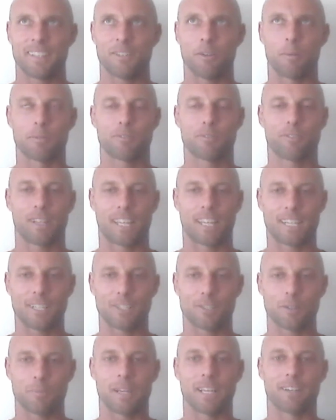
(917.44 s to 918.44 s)
you almost feel like
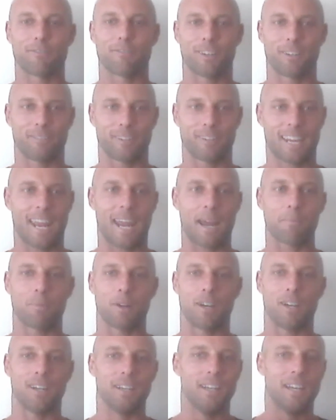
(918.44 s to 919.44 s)
you should be in front of a
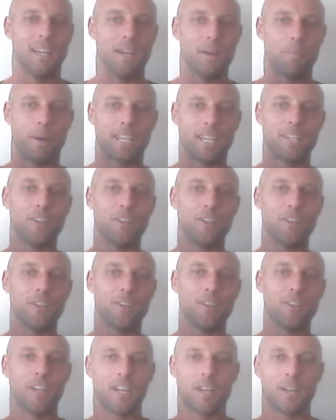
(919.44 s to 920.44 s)
camera, but
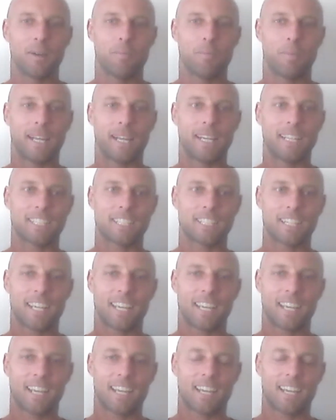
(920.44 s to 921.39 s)
it's,